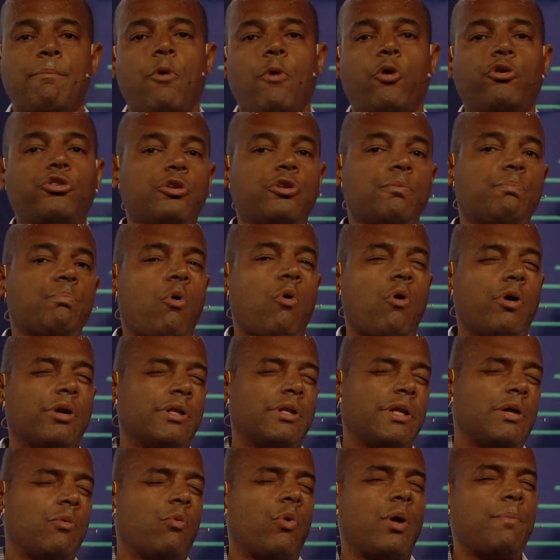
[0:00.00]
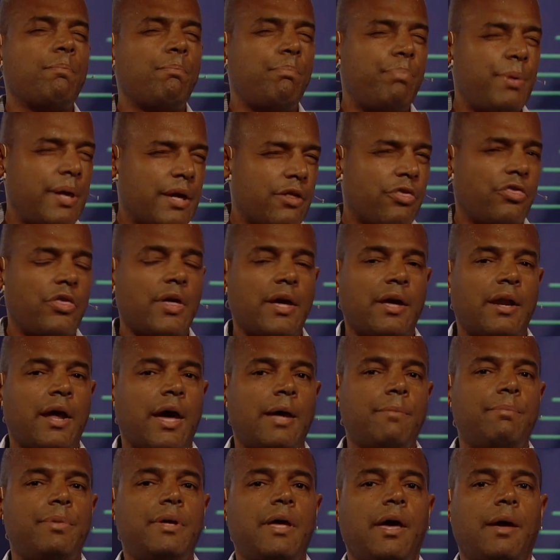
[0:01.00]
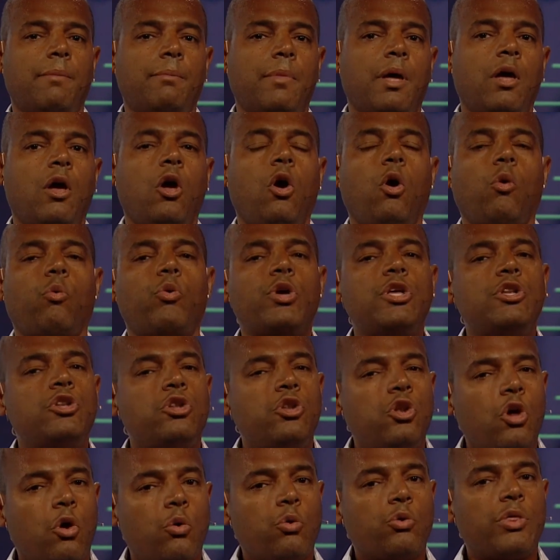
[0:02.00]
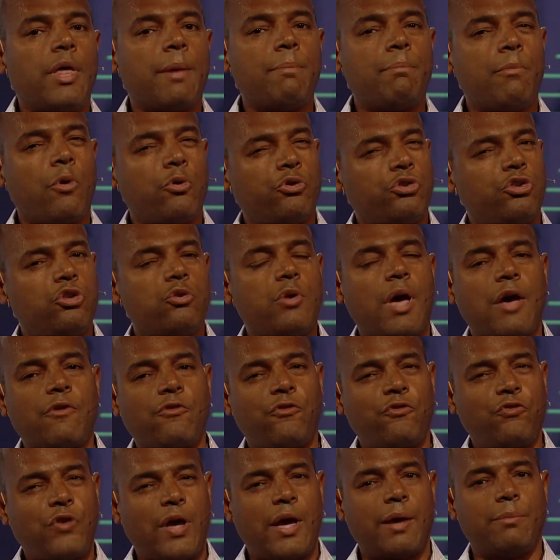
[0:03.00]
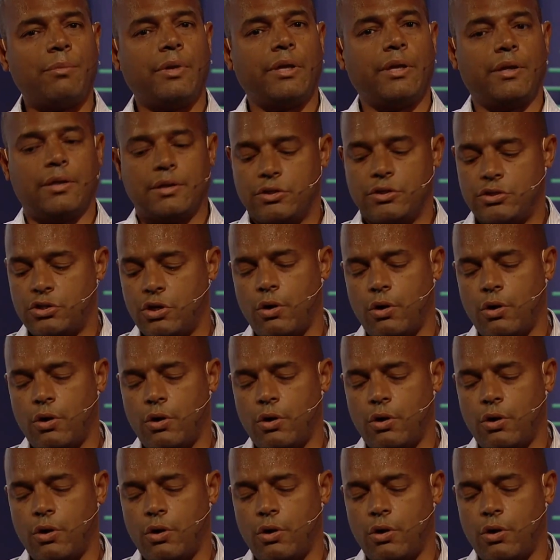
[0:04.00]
And most importantly, one big thing at IBM, we know that most of you have family.